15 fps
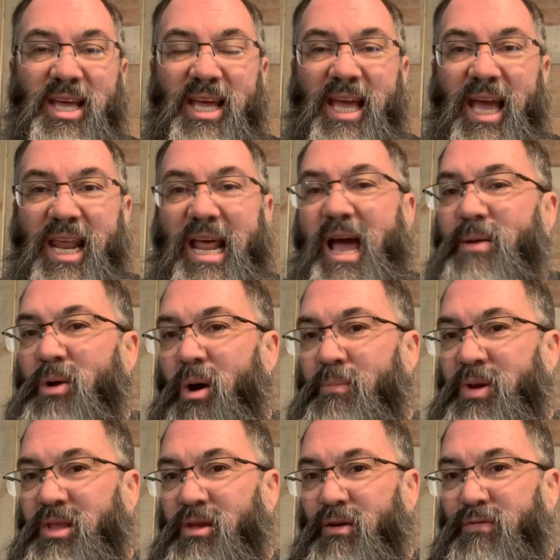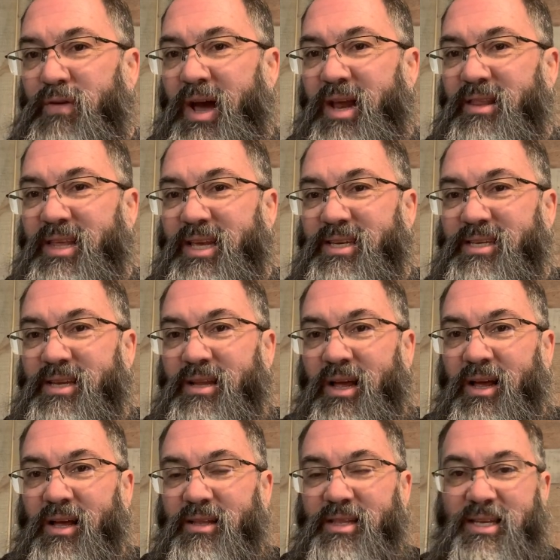and I'm hoping you'll find these
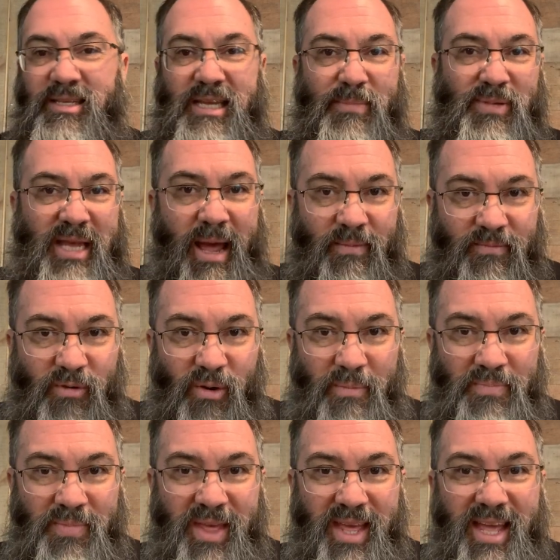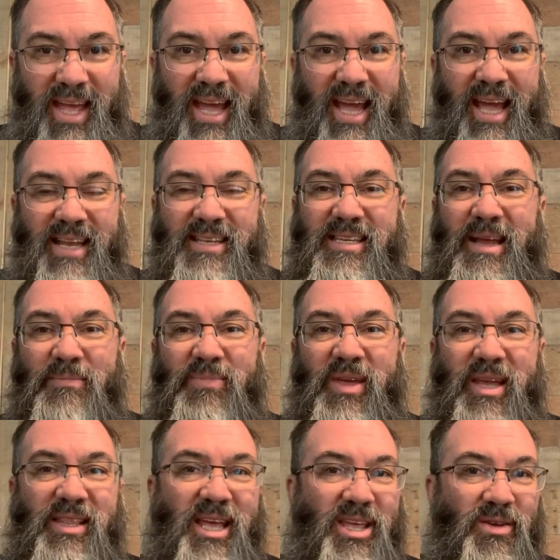tips helpful and
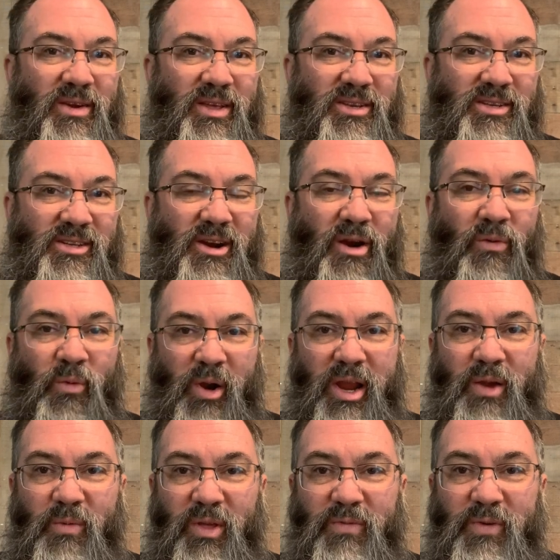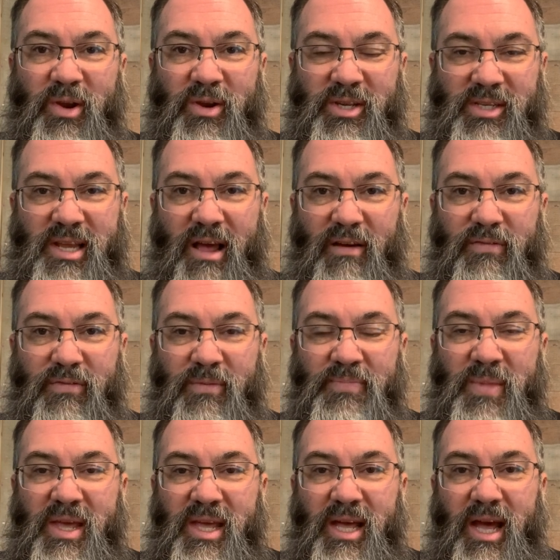something that you can start working with for yourself.
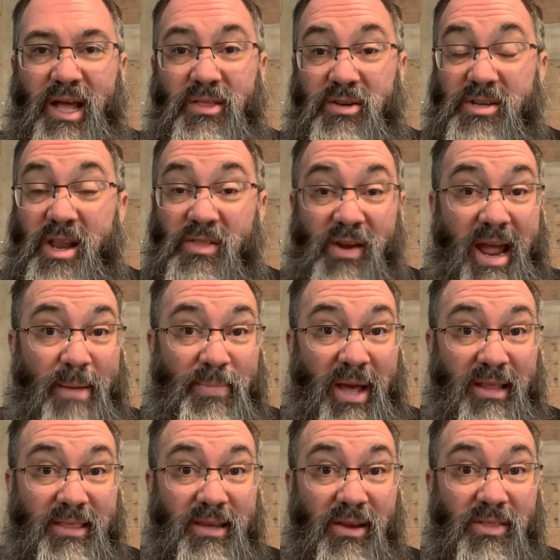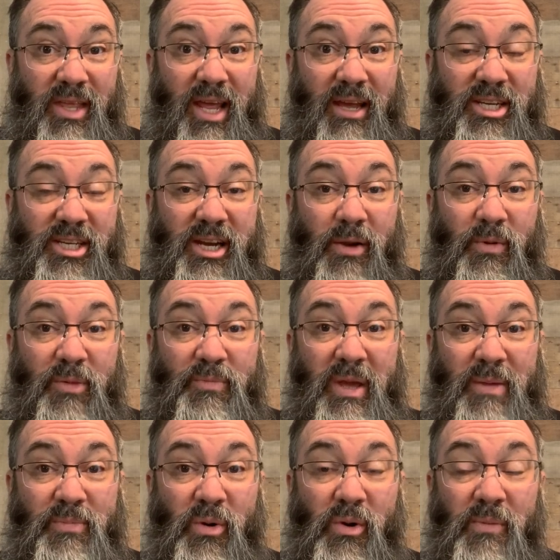There's another app out there that I share with
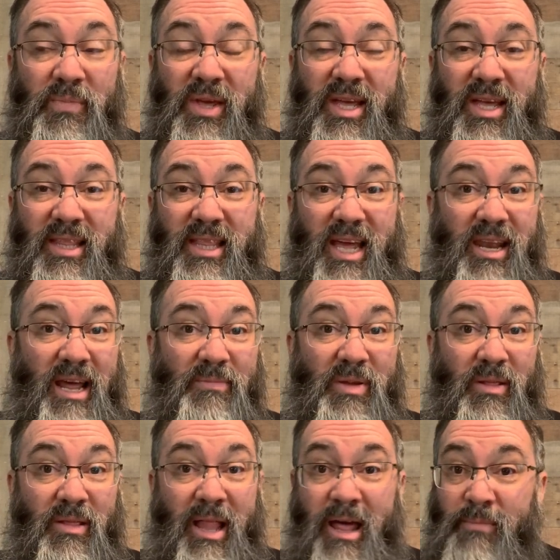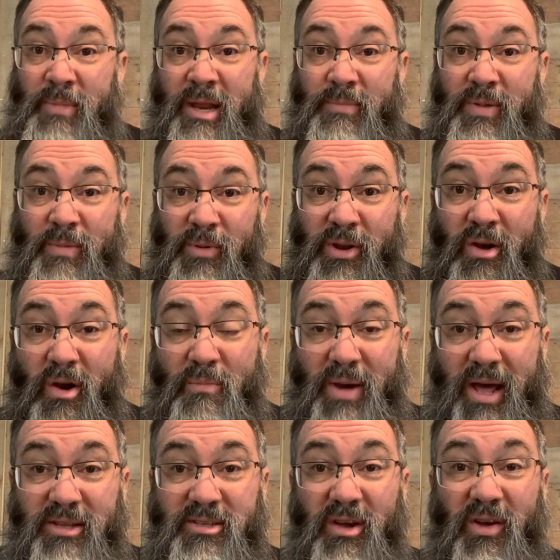people that not many people know
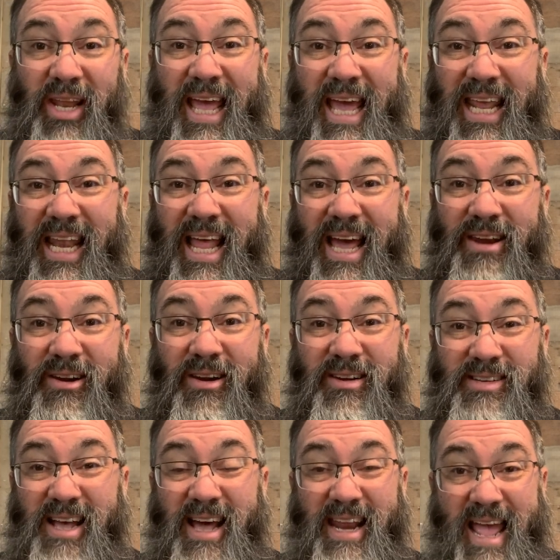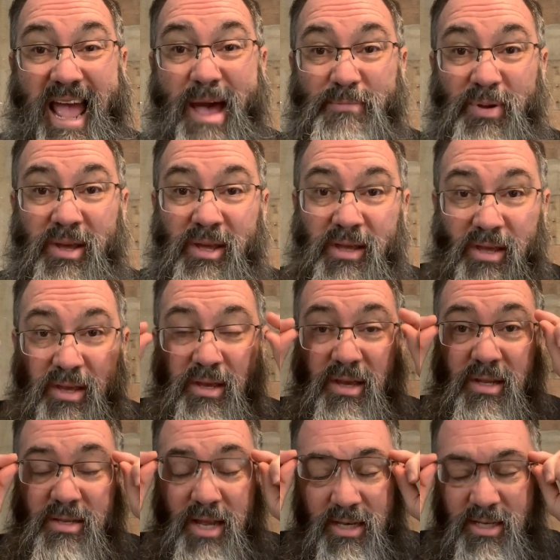about. It's called headliner.app.
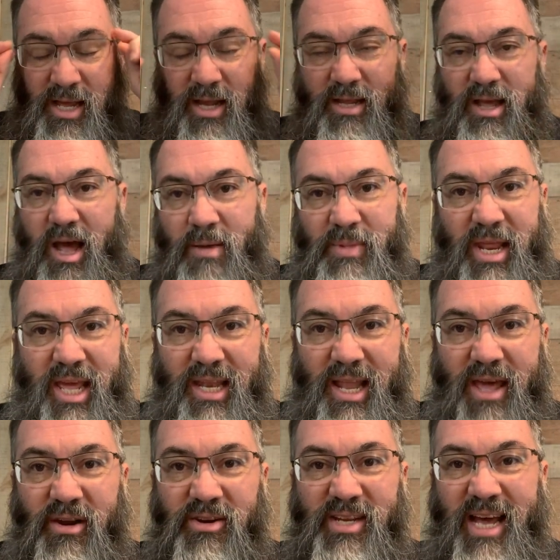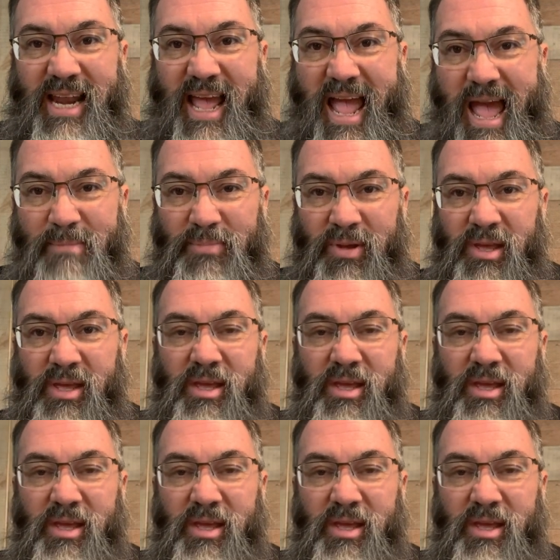It's not .com, but headliner.app,